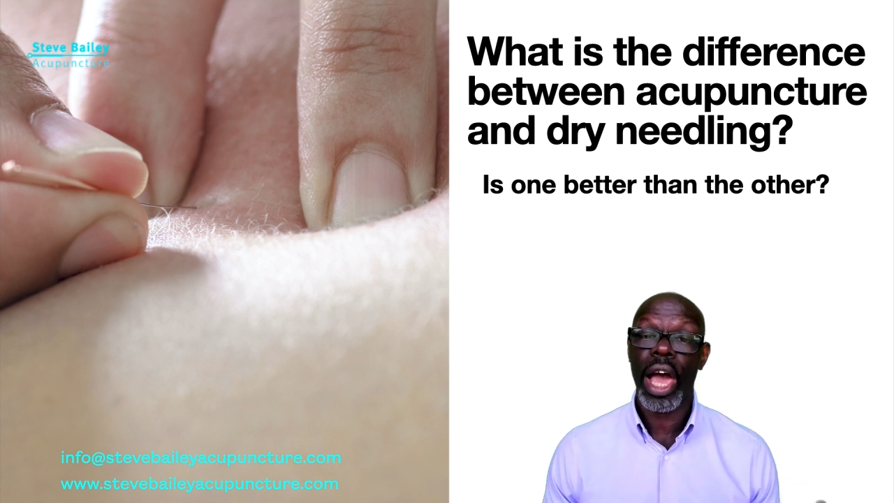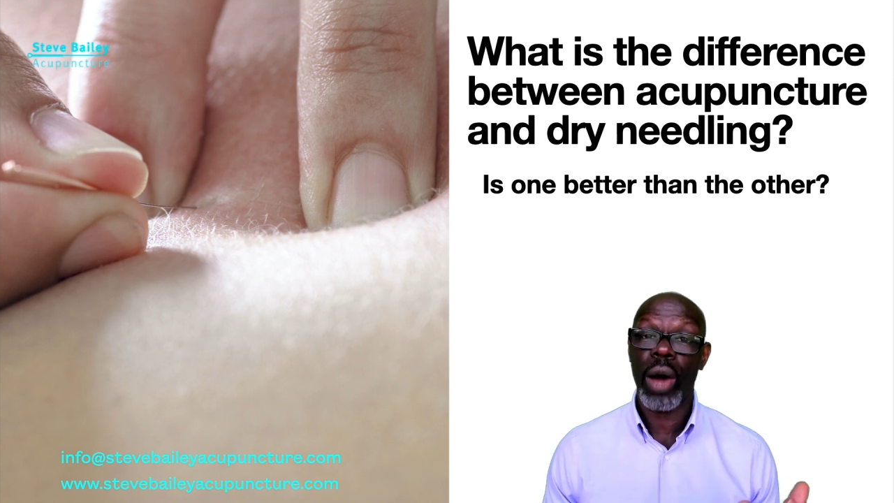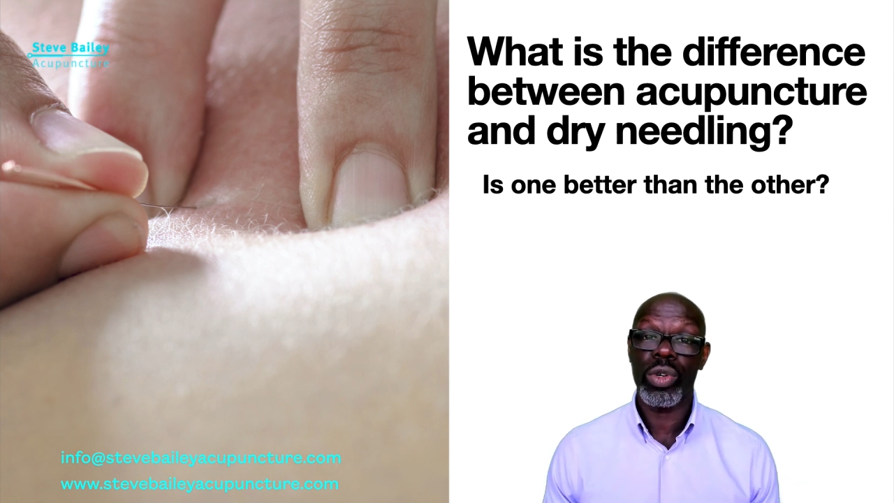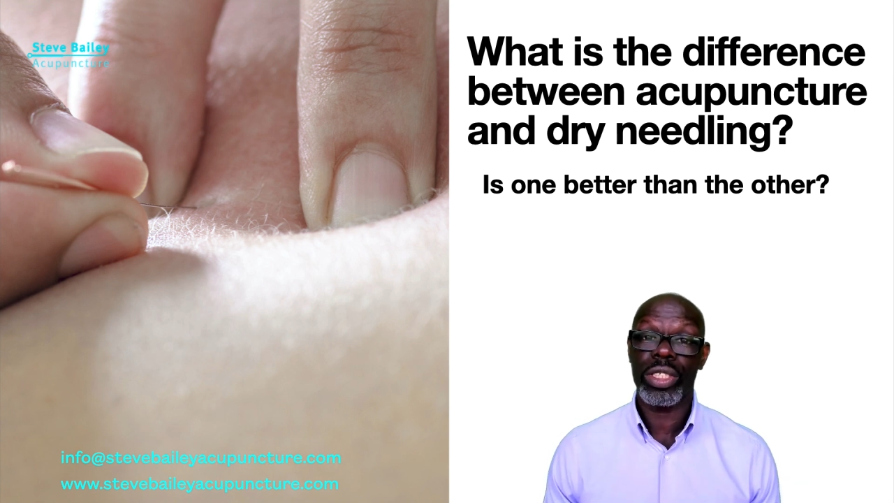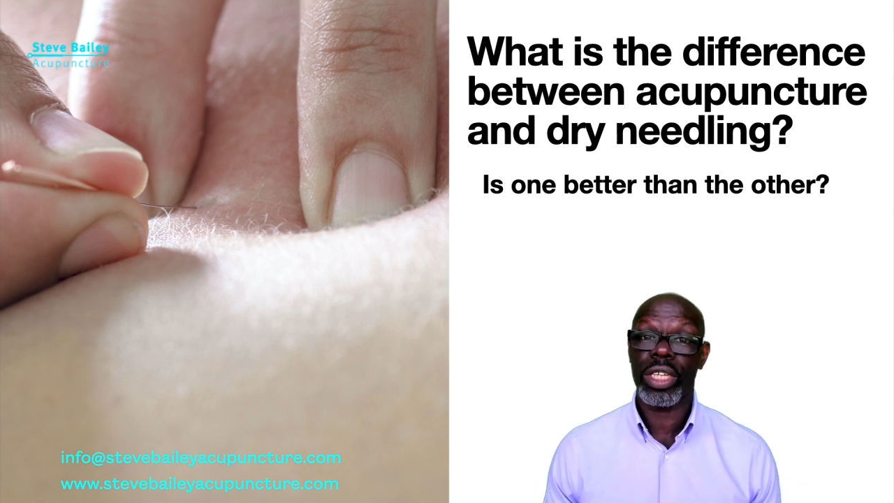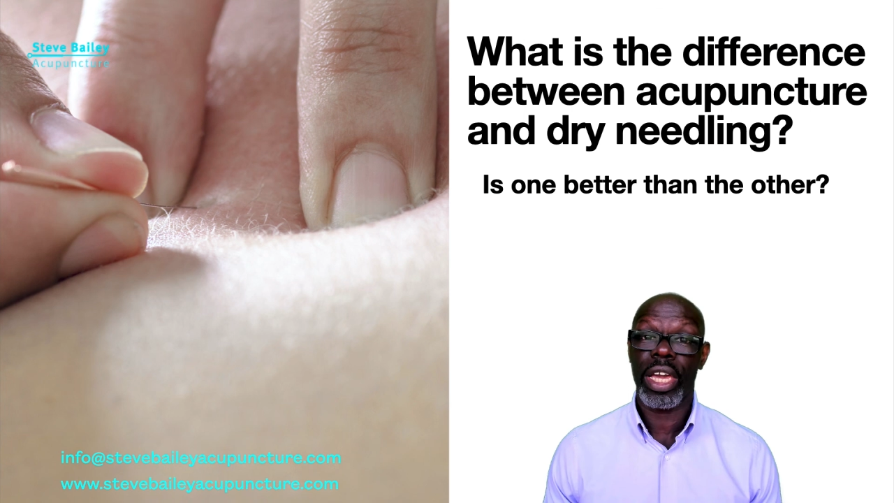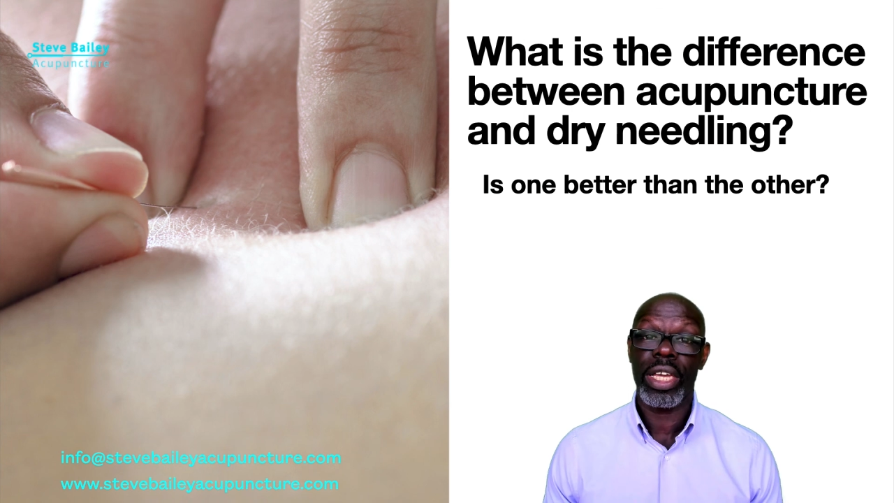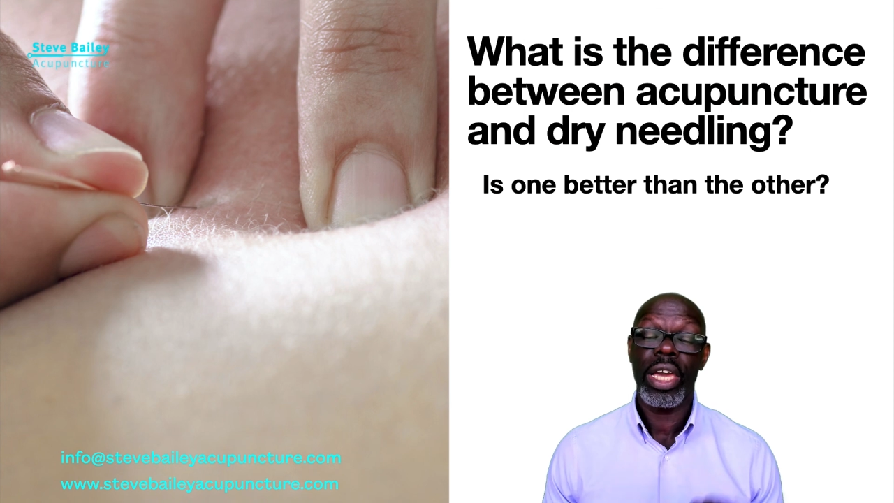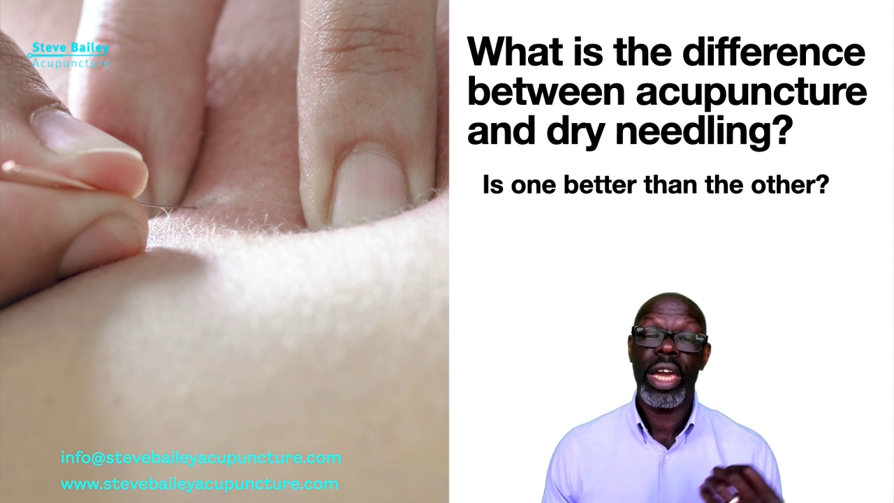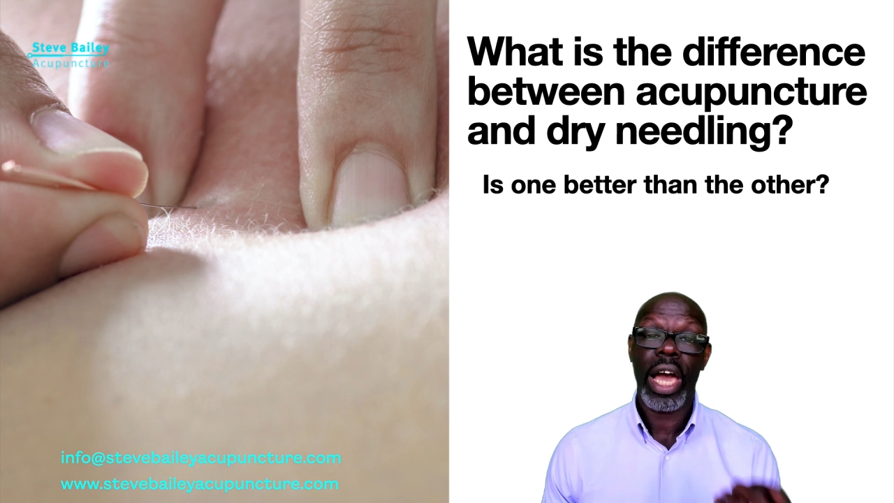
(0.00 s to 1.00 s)
I would say
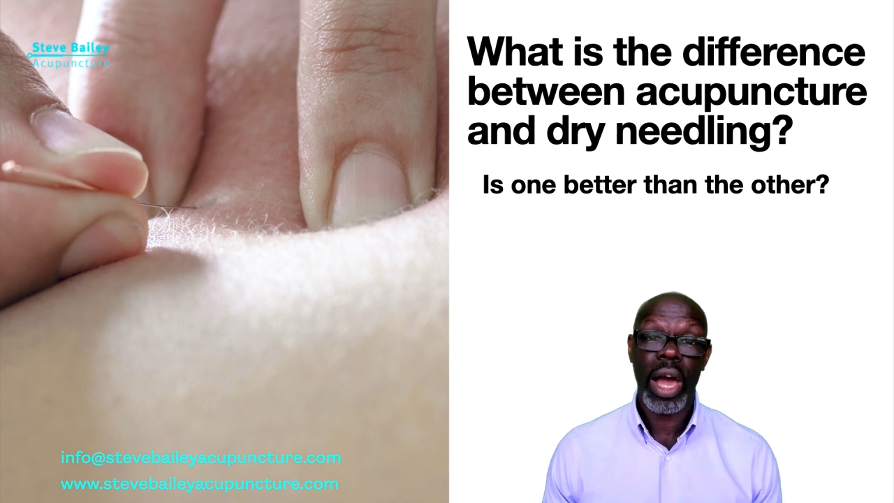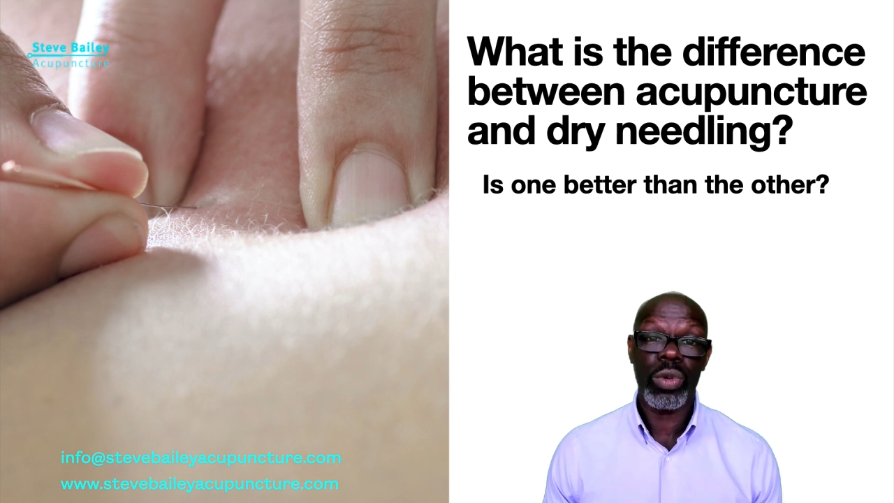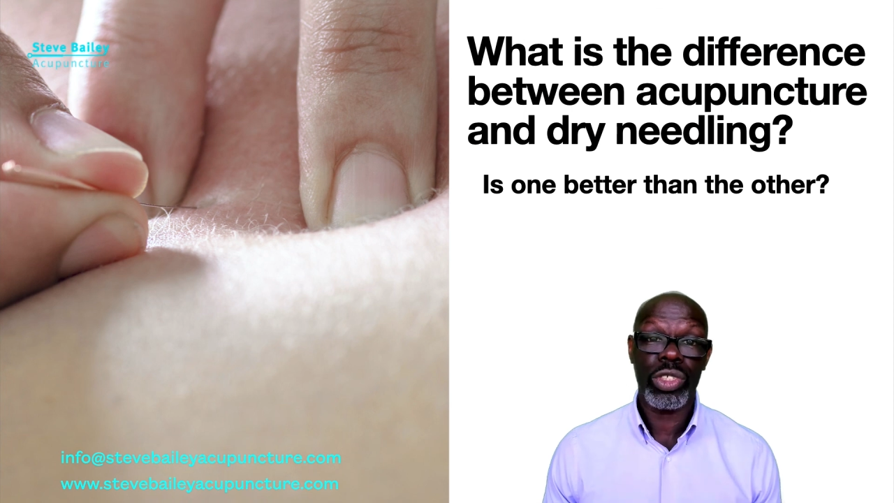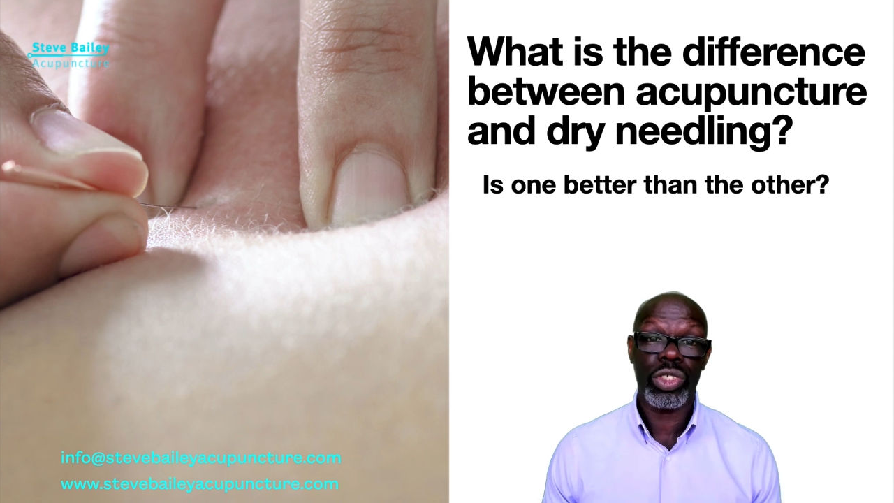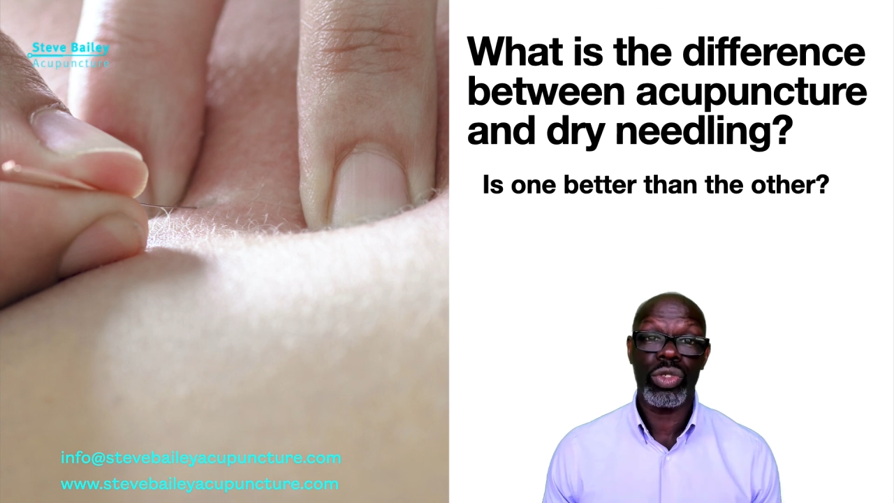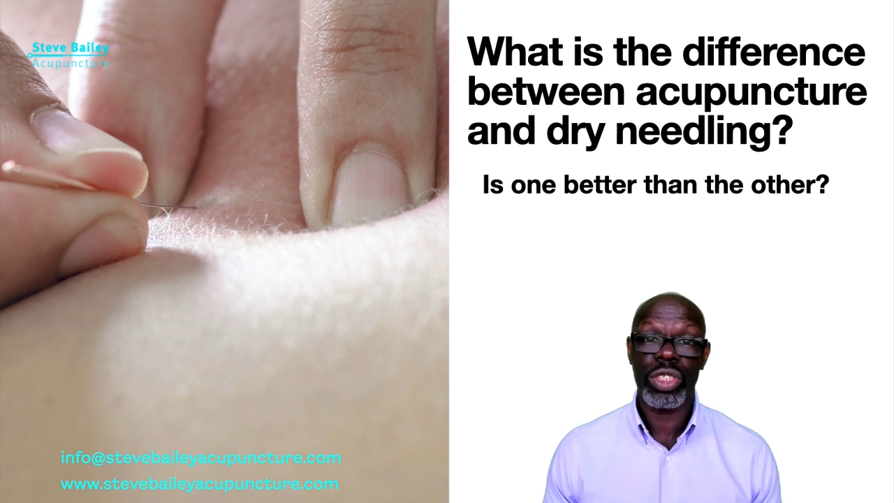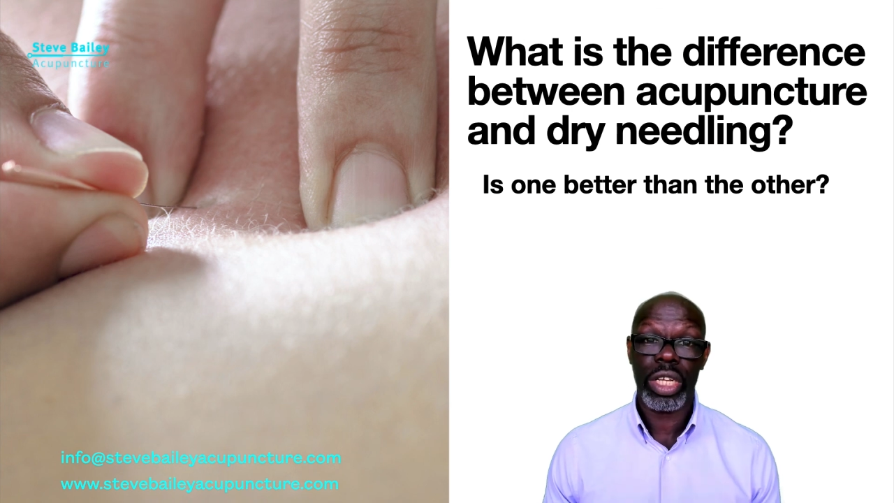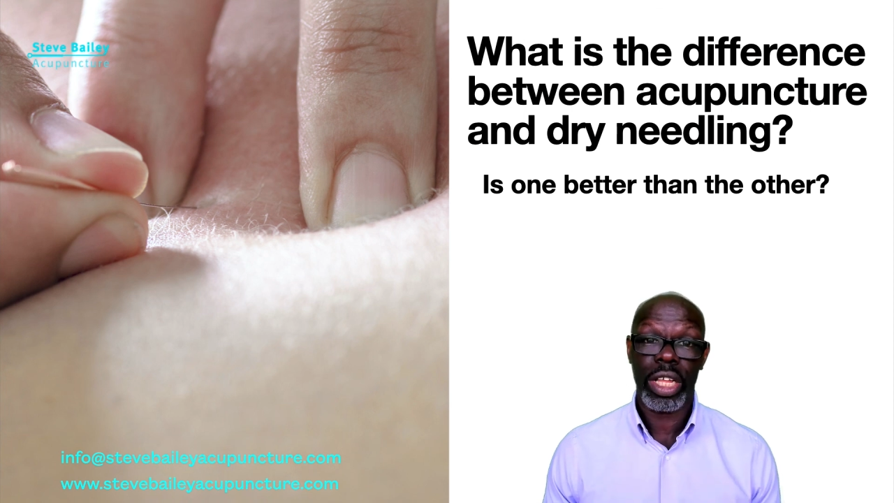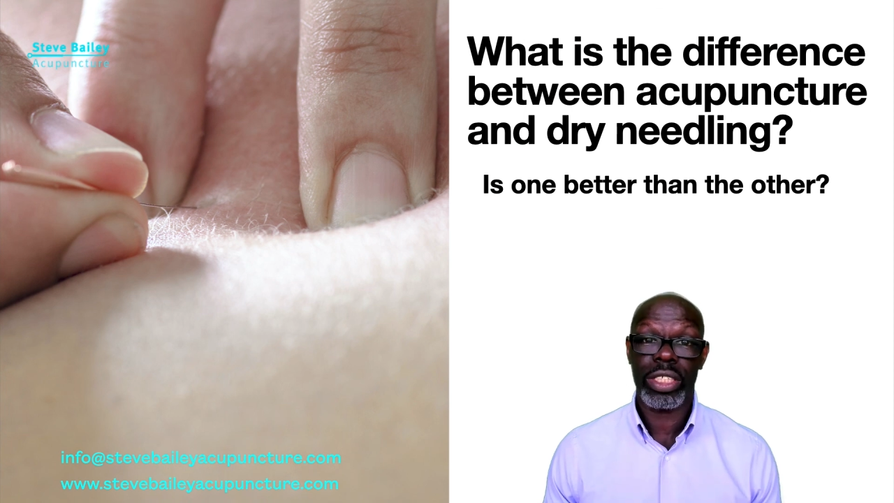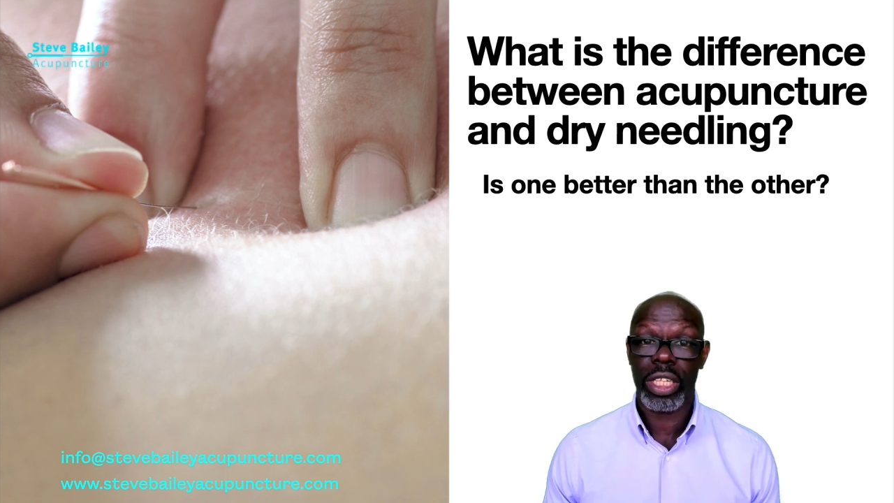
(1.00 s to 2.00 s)
I would choose a
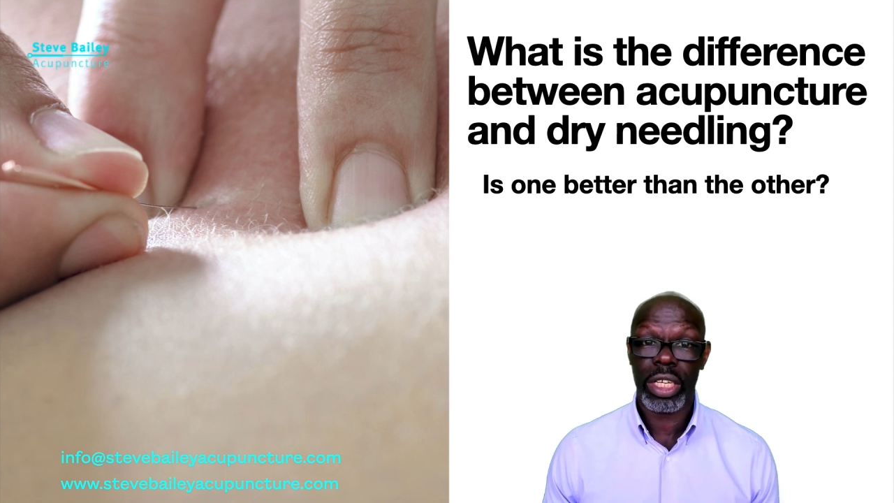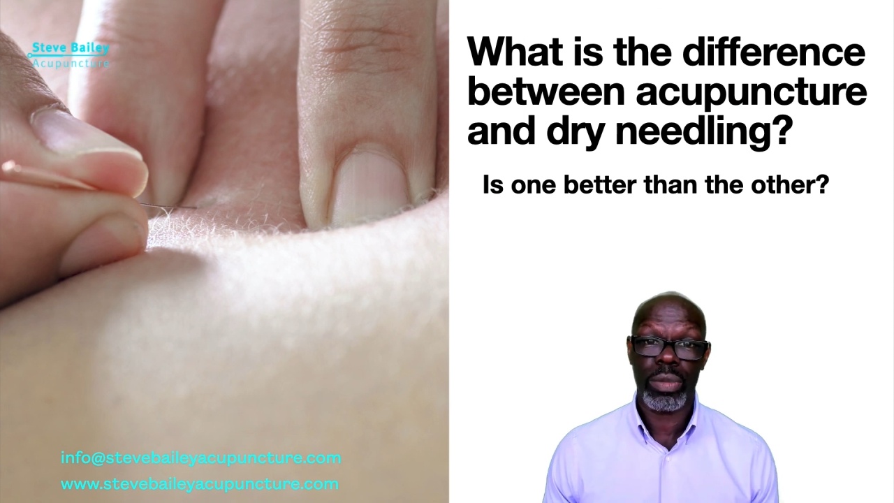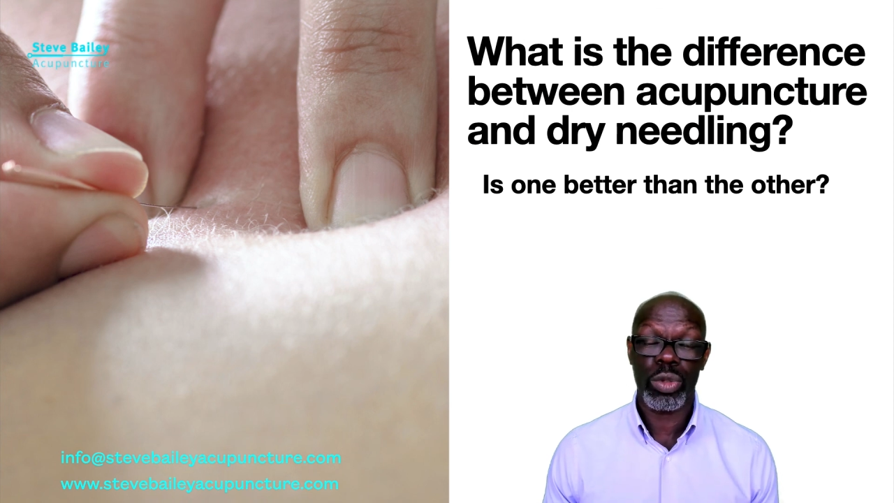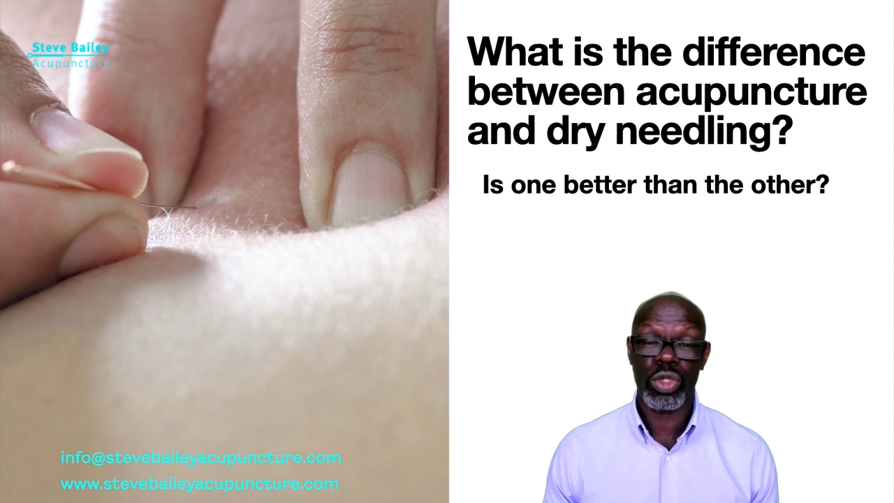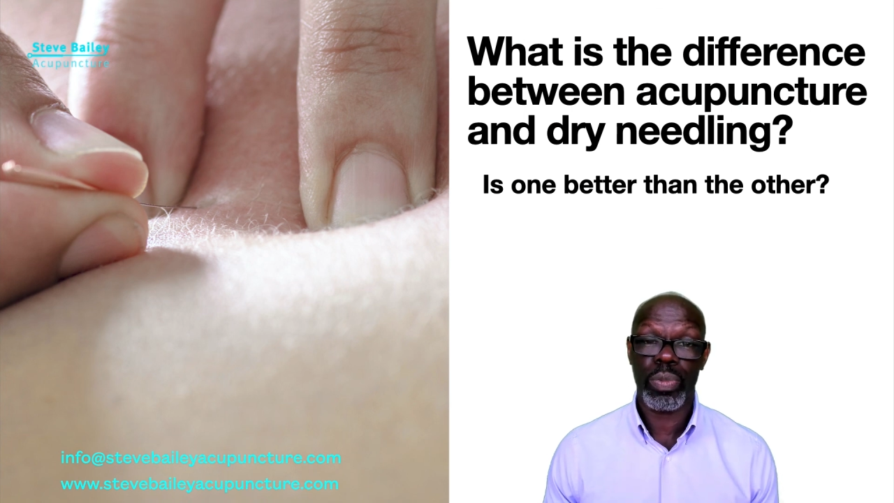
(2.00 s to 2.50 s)
classical acupuncture